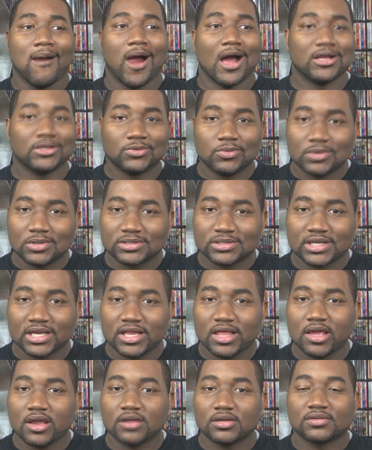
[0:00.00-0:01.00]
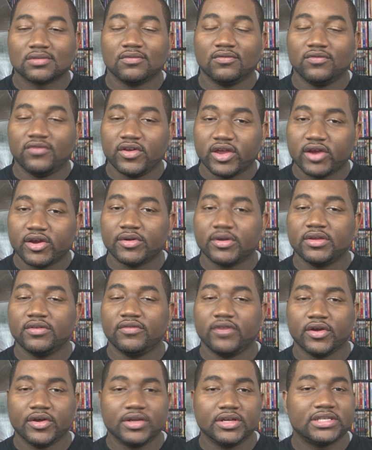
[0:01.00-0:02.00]
just want to say there are some very,
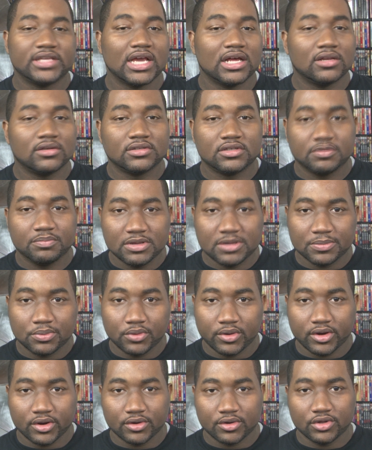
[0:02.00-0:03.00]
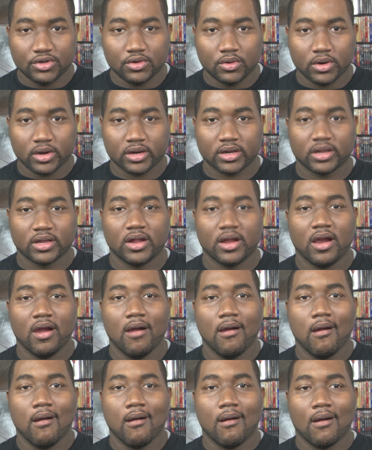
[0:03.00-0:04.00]
very talented people here in New York.
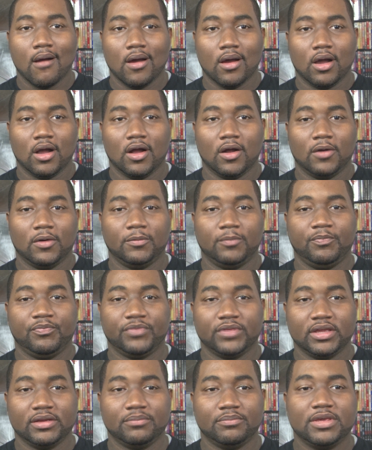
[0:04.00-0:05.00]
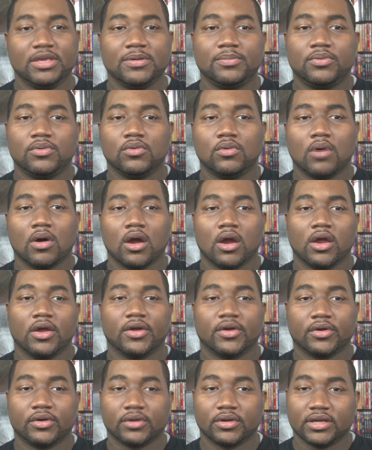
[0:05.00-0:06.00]
And people who
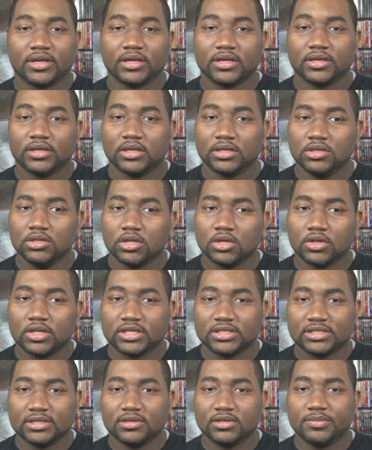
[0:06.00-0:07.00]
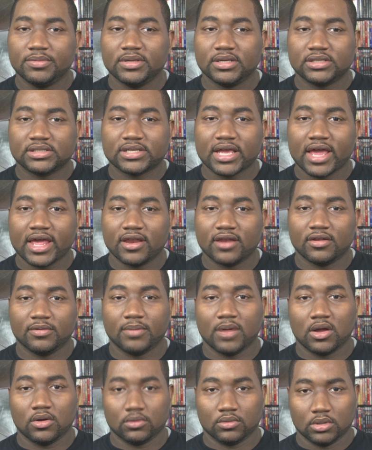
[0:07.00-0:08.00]
are, they seem to be excited
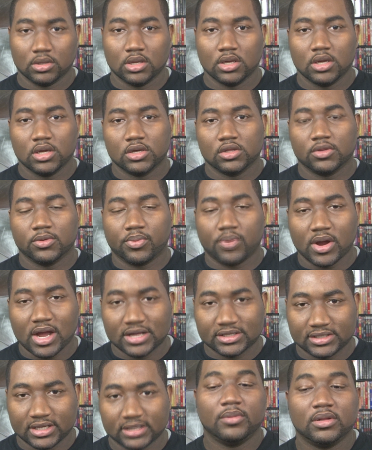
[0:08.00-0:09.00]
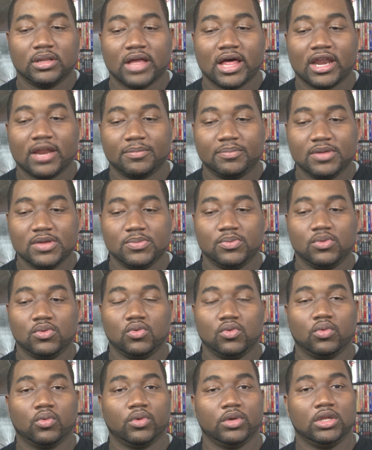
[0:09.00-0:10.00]
about the project. A lot of people
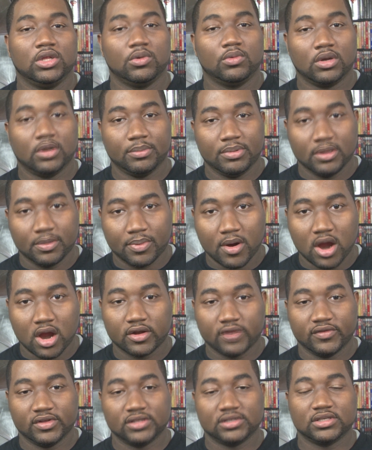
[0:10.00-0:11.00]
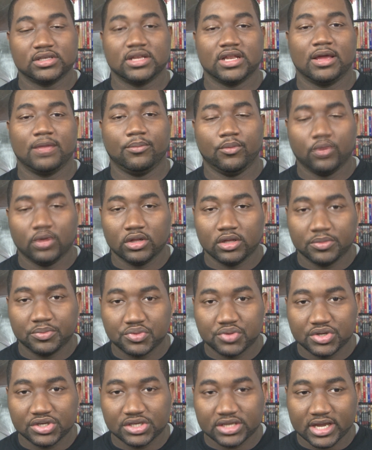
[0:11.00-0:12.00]
really want to be a part of it. And I'm really
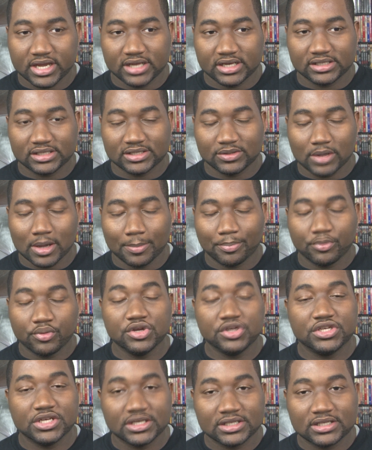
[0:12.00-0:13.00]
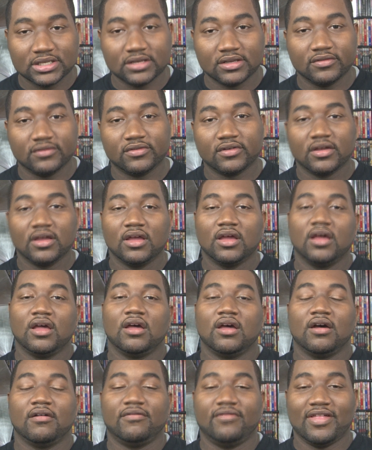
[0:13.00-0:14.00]
appreciative
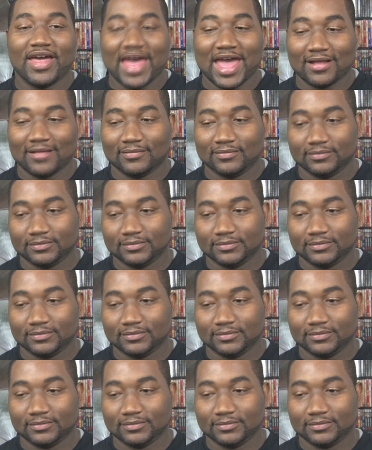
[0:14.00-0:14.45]
of that.